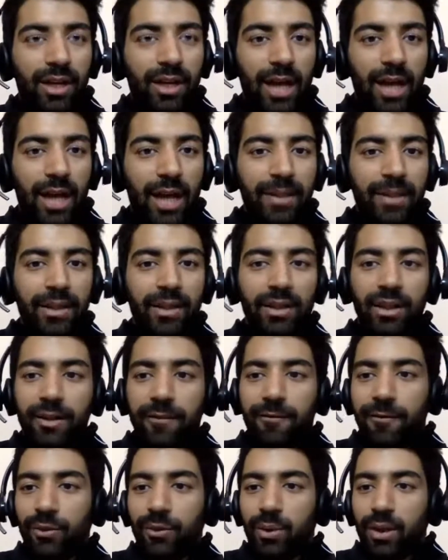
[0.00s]
I mean,
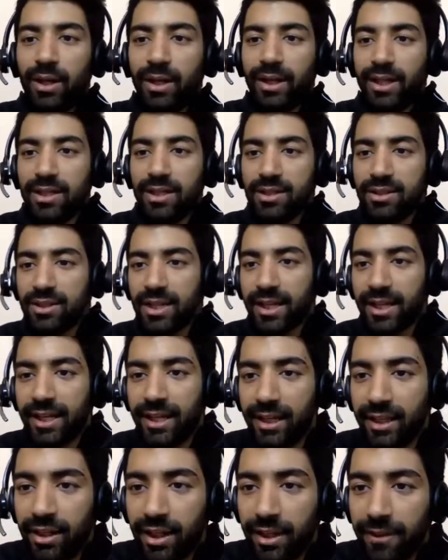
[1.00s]
if you are in
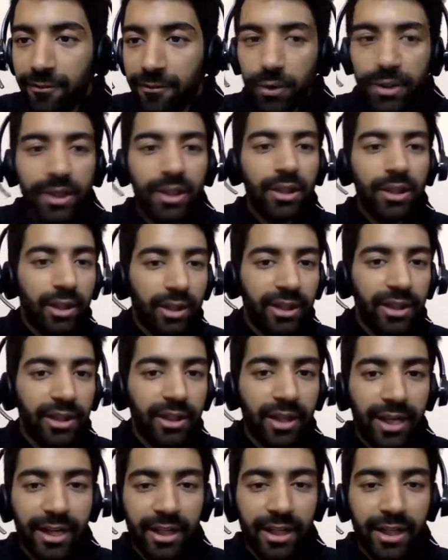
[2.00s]
second, if you're in third
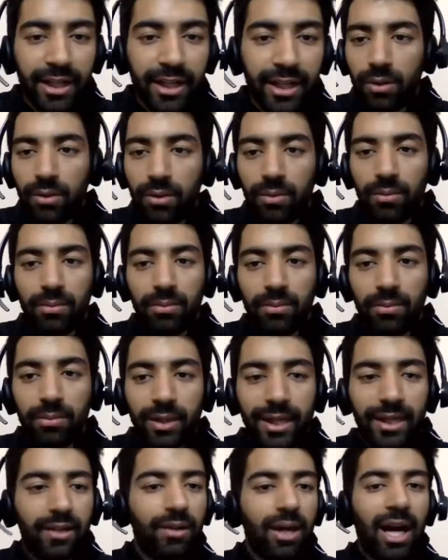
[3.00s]
year right now,
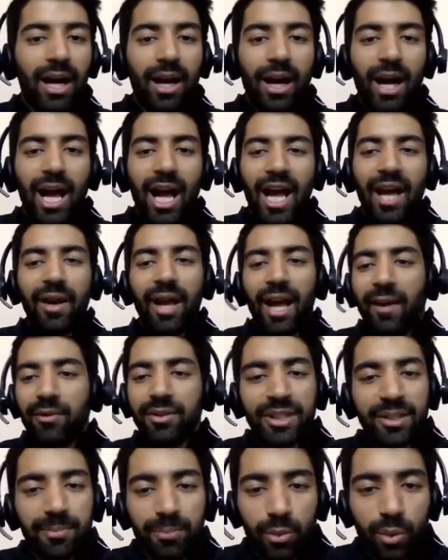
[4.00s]
like I would
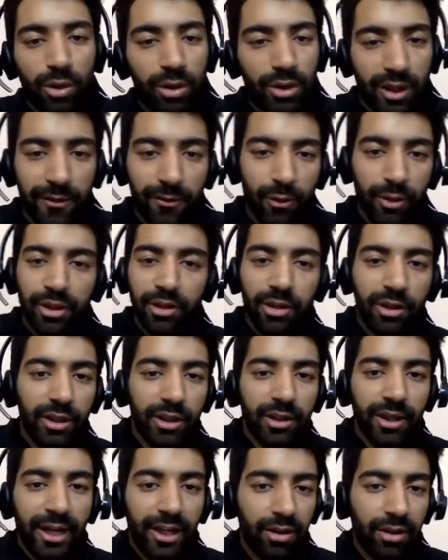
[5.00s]
say both. If you're in third year
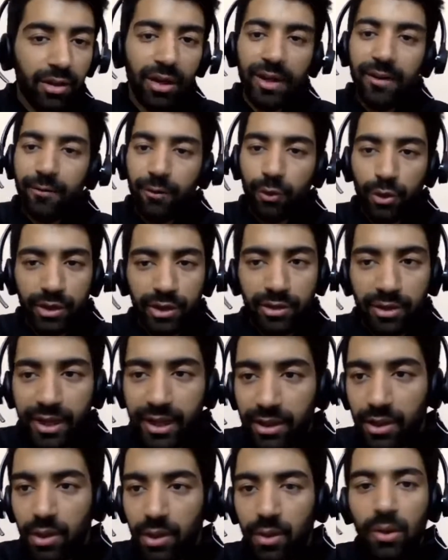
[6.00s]
right now and fourth year
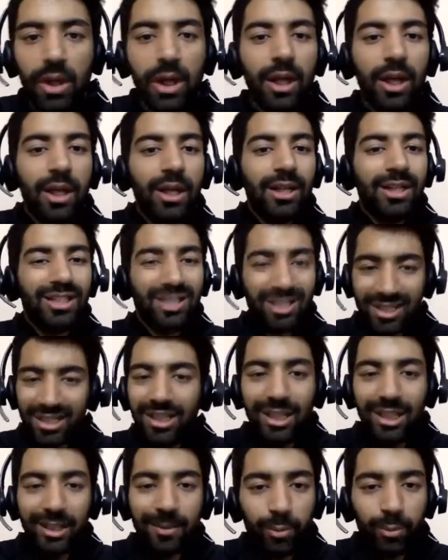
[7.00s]
right now,
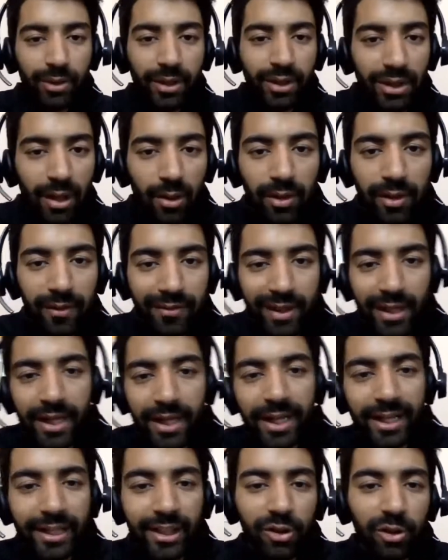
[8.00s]
still keep looking out if there are
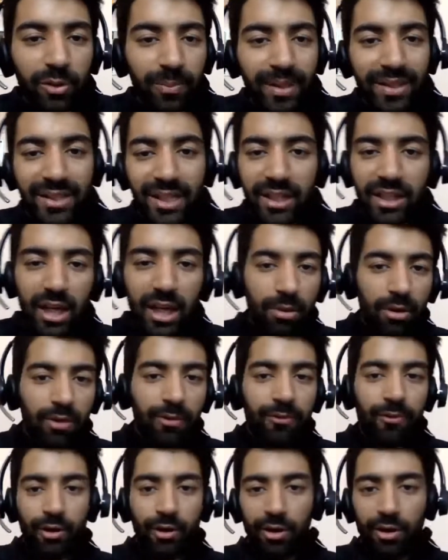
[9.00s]
any openings that come
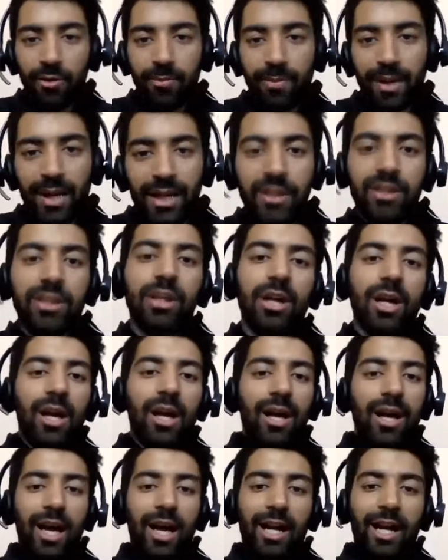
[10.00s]
out for your batch.
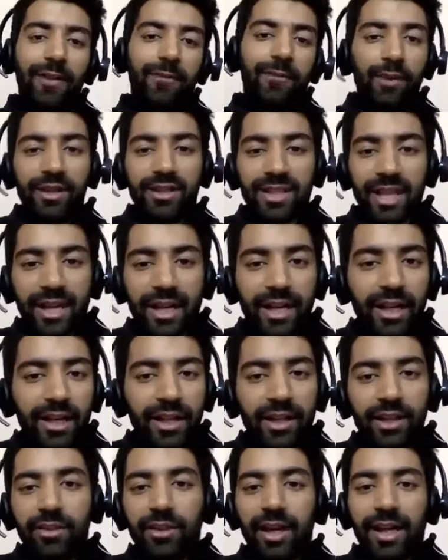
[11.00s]
And if you're in second
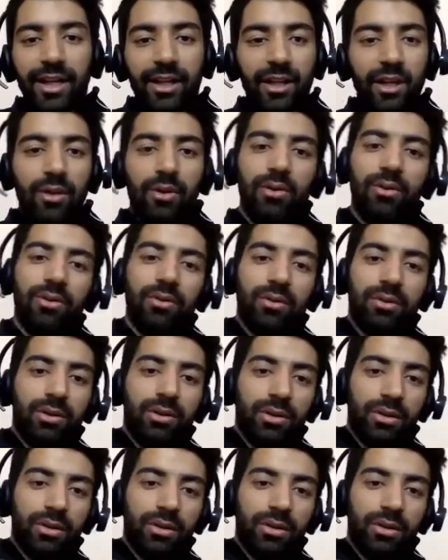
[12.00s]
year right now,